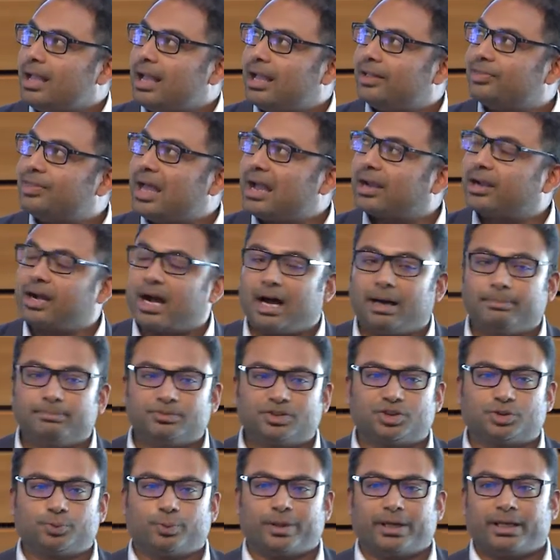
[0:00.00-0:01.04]
And that
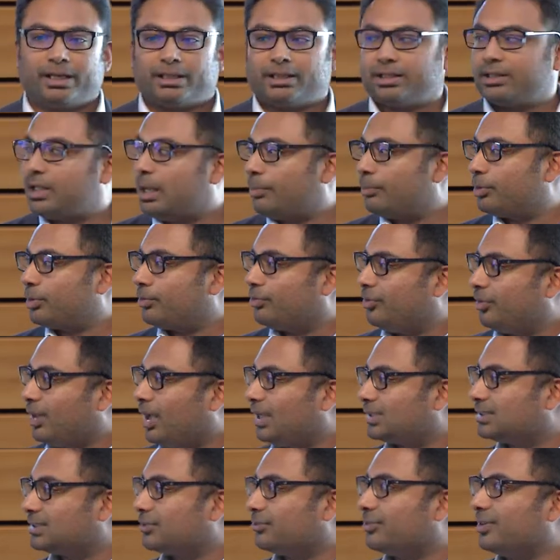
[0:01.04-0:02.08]
comes with a number of
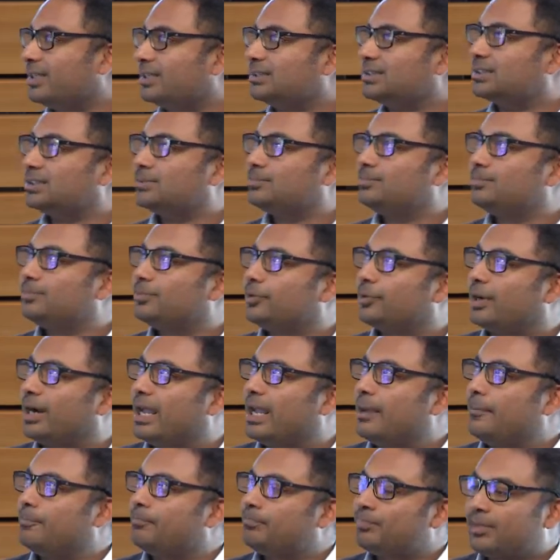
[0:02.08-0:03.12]
philosophies,
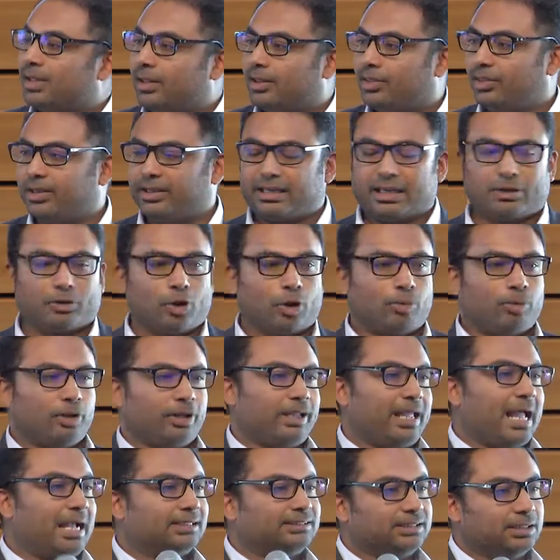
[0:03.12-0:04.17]
right? Thinking
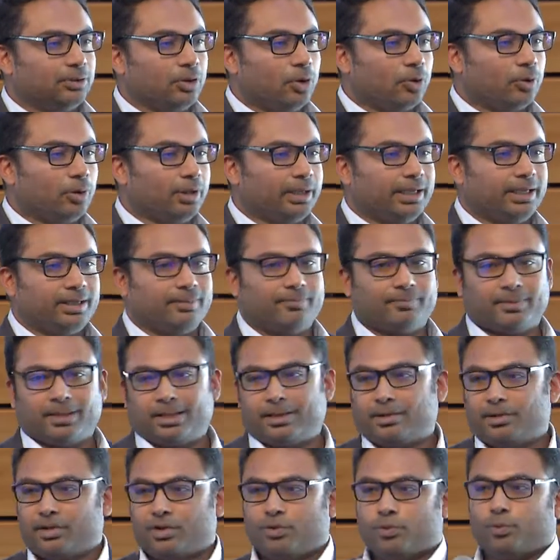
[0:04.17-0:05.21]
globally, acting locally.
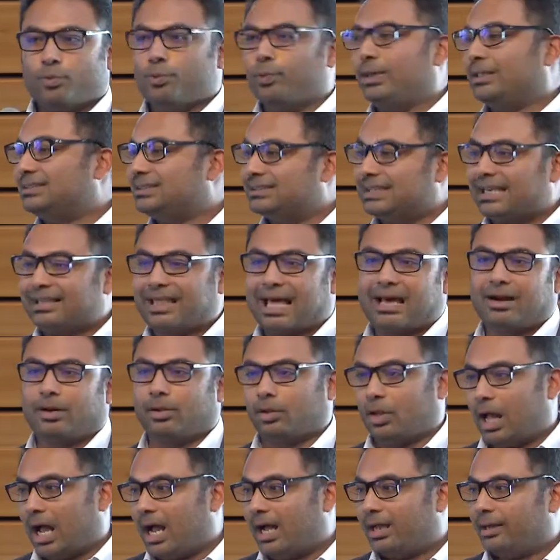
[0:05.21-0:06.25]
We say that a
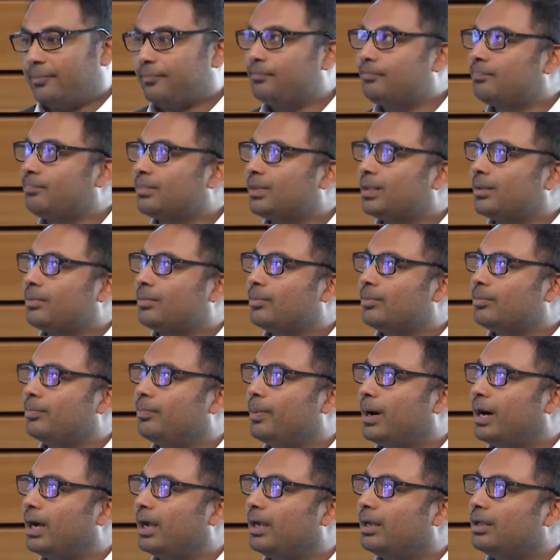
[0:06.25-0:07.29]
lot.
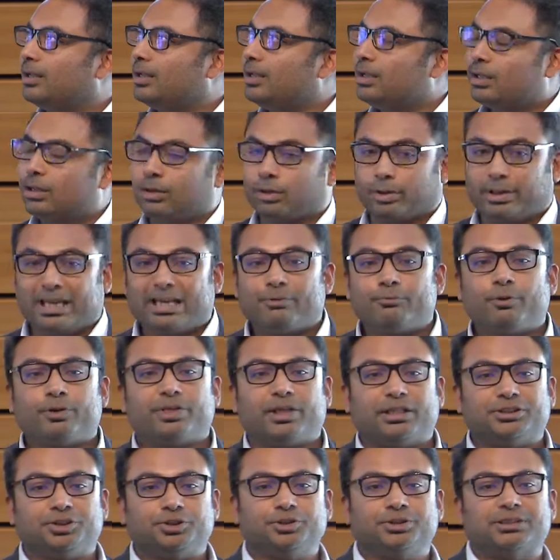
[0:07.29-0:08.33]
But lead with
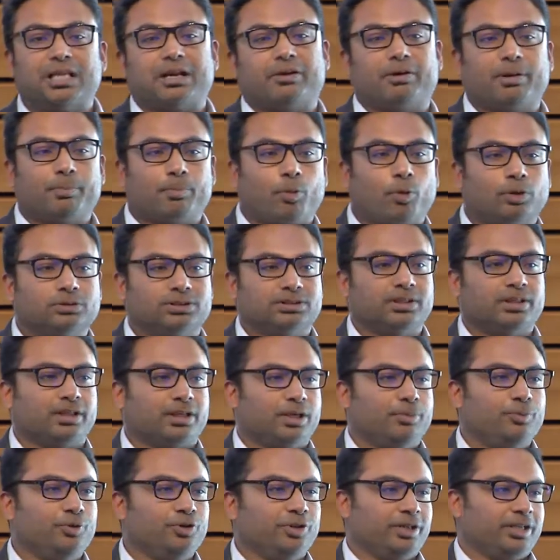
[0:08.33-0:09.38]
issues that are important to the
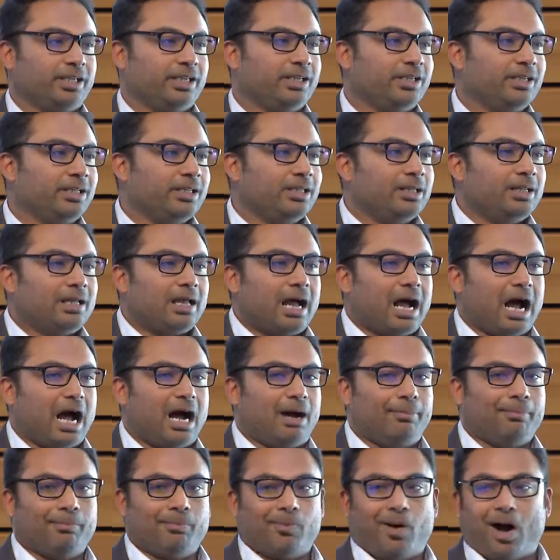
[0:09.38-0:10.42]
community.
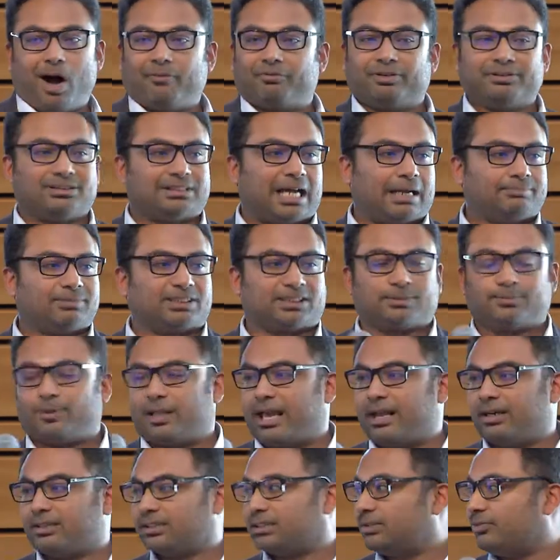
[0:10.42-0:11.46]
Oftentimes as
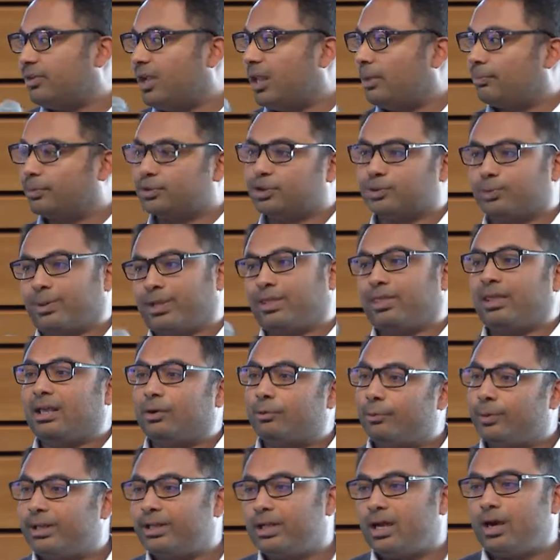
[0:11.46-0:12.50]
planners, developers, we
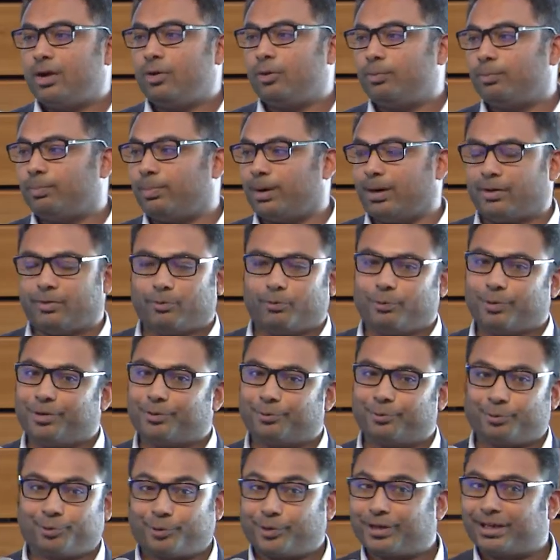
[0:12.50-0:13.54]
think we know, but we
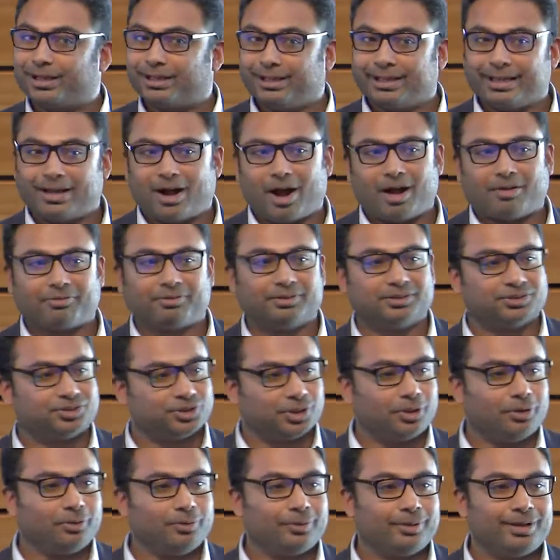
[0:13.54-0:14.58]
really often
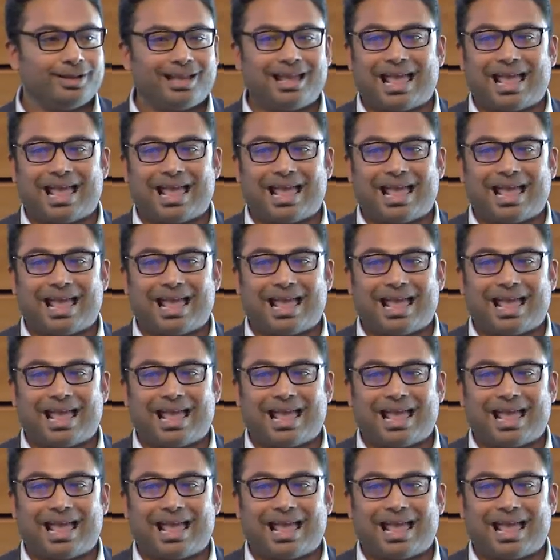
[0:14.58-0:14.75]
don't.